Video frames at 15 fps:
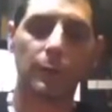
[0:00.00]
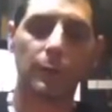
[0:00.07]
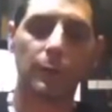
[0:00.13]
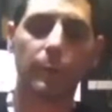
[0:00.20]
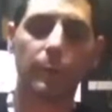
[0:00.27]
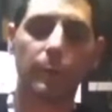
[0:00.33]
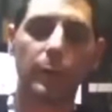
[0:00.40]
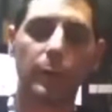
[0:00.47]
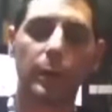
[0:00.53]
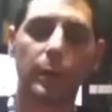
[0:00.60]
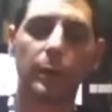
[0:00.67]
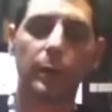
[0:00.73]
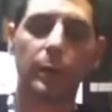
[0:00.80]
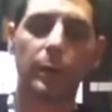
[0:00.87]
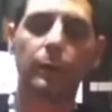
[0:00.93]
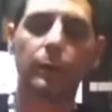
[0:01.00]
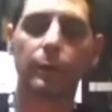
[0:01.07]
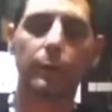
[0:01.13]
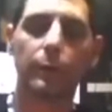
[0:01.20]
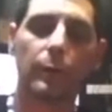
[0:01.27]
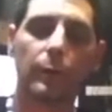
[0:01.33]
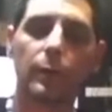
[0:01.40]
Put it in here. We're
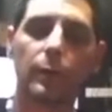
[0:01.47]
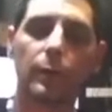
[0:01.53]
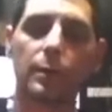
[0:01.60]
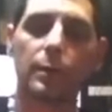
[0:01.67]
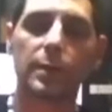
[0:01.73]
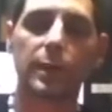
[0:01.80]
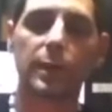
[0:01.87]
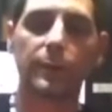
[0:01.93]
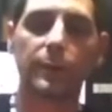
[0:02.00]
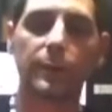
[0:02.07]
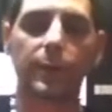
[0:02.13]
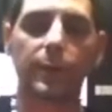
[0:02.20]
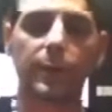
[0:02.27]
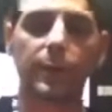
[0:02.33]
going to do the same thing,